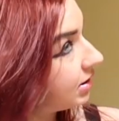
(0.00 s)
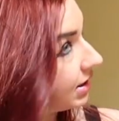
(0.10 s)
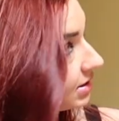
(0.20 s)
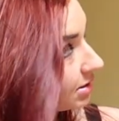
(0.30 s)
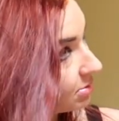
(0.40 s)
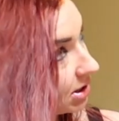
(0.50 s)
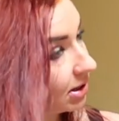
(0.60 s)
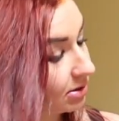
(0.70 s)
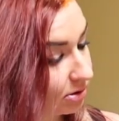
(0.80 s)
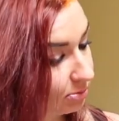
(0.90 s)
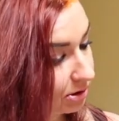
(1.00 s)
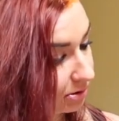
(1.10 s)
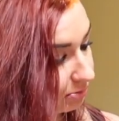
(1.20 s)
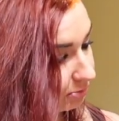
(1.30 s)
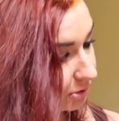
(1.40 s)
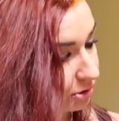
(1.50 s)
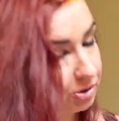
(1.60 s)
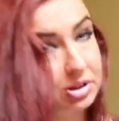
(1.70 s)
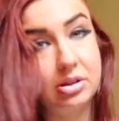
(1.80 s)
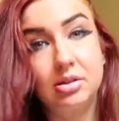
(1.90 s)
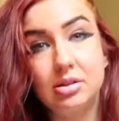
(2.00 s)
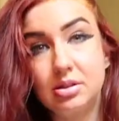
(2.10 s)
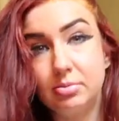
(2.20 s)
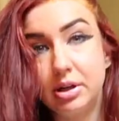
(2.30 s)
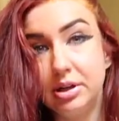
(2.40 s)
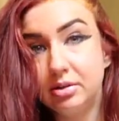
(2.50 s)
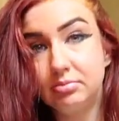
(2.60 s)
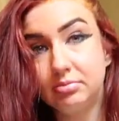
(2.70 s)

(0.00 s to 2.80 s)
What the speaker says: that seems like a little bit too ridiculous to me.